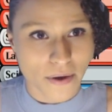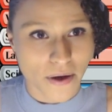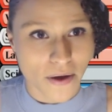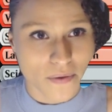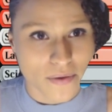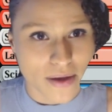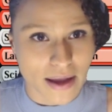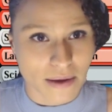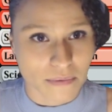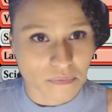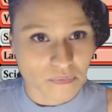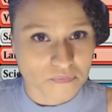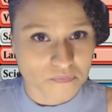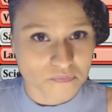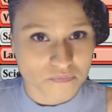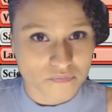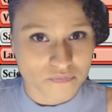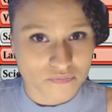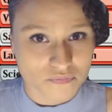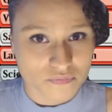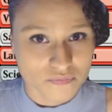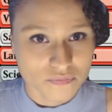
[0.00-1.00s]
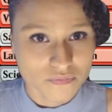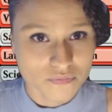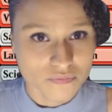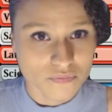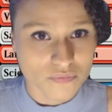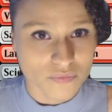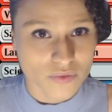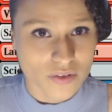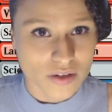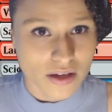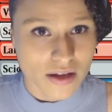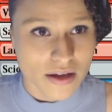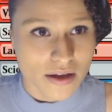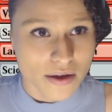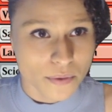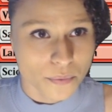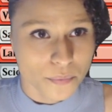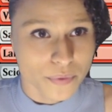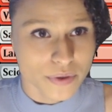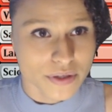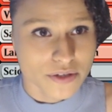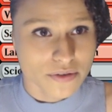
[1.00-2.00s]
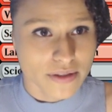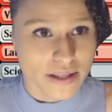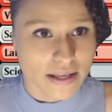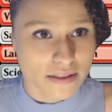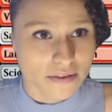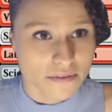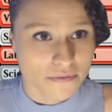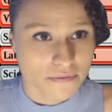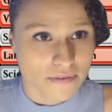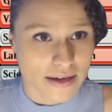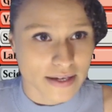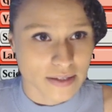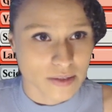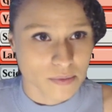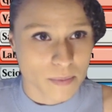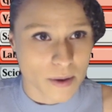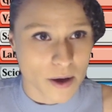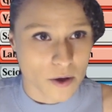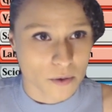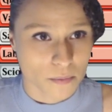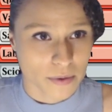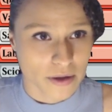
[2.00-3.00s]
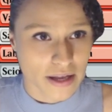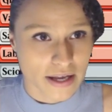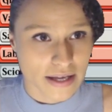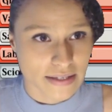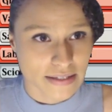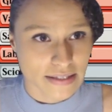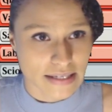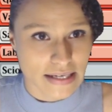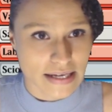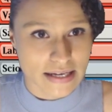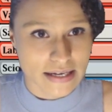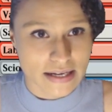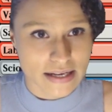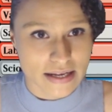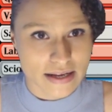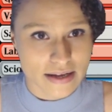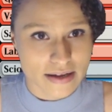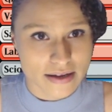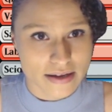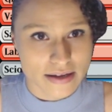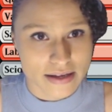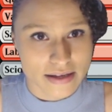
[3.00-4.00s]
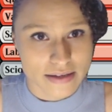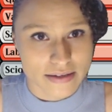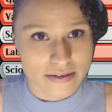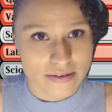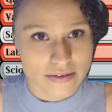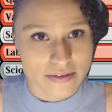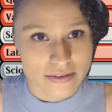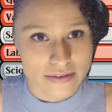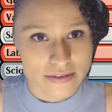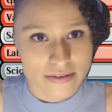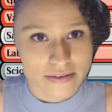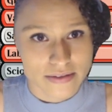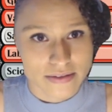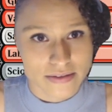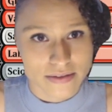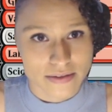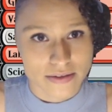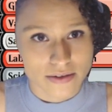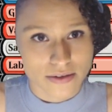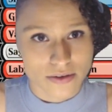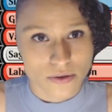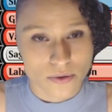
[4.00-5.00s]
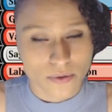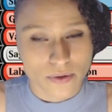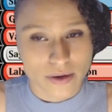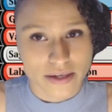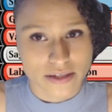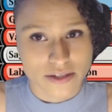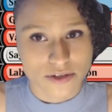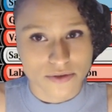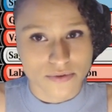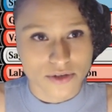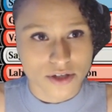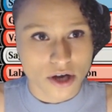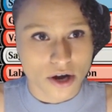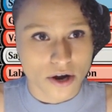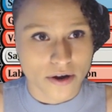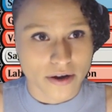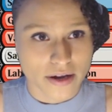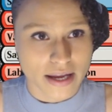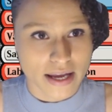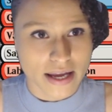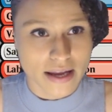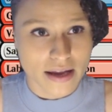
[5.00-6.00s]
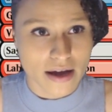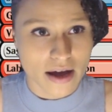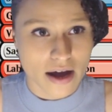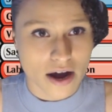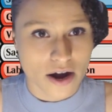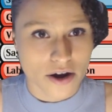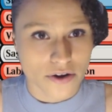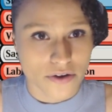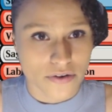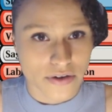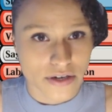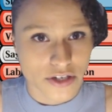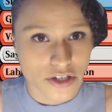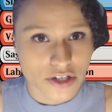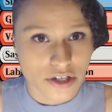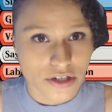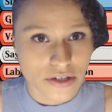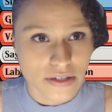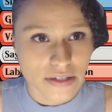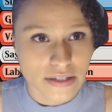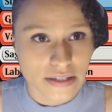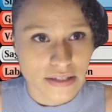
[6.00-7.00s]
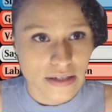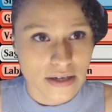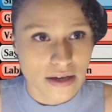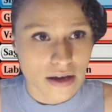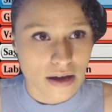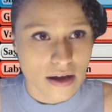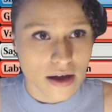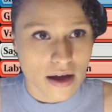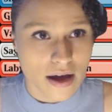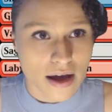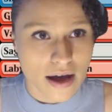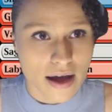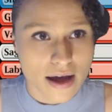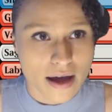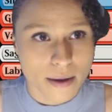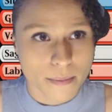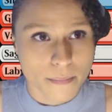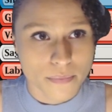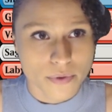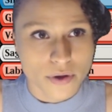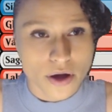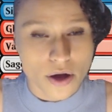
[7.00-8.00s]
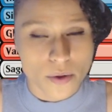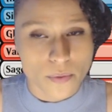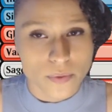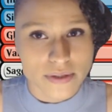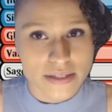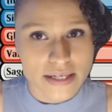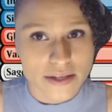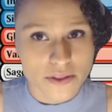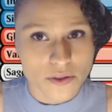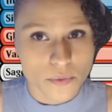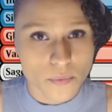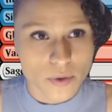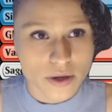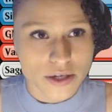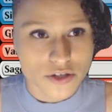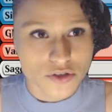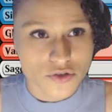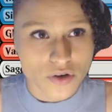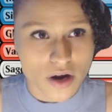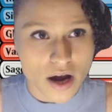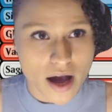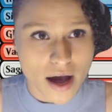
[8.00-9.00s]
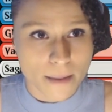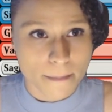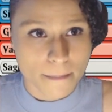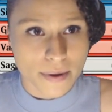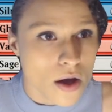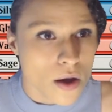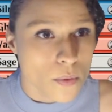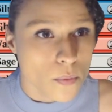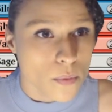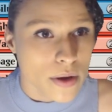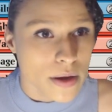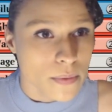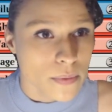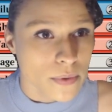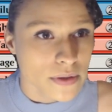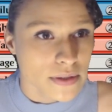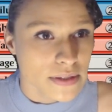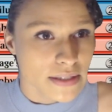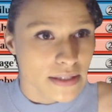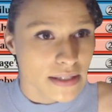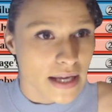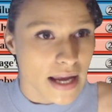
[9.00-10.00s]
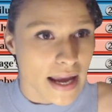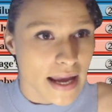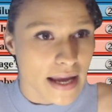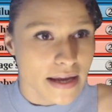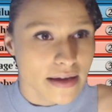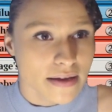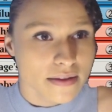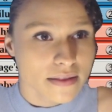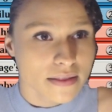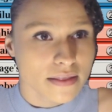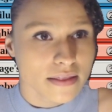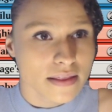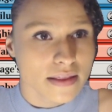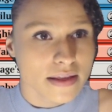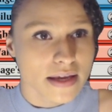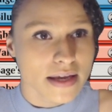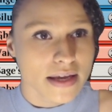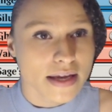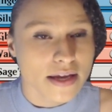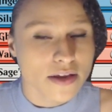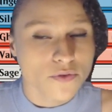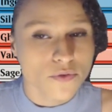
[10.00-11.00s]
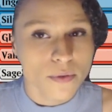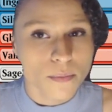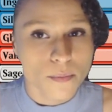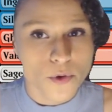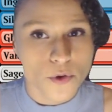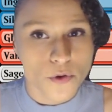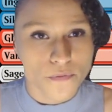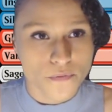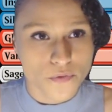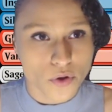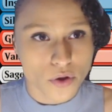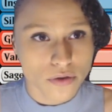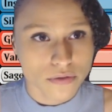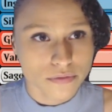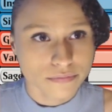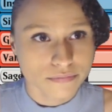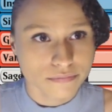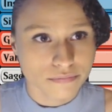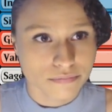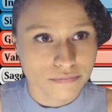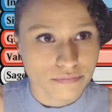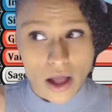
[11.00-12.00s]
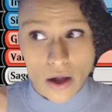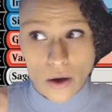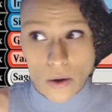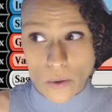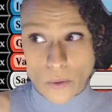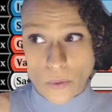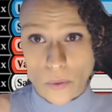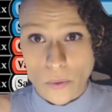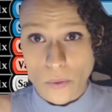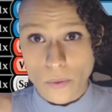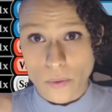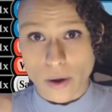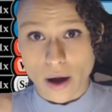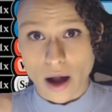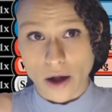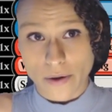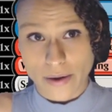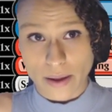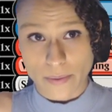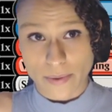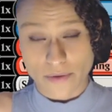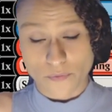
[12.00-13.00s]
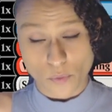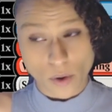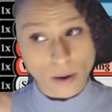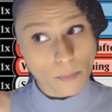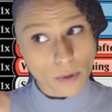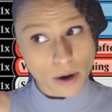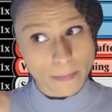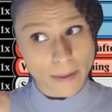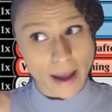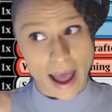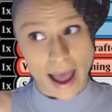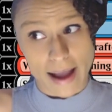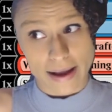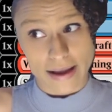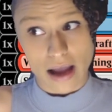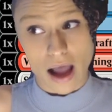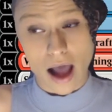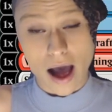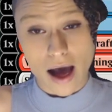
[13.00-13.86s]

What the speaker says: Okay. We do like the fight spell because it is going to target our creatures. We'll take the 1-drop. We will take the removal. Whew, okay, we have 1 more pack.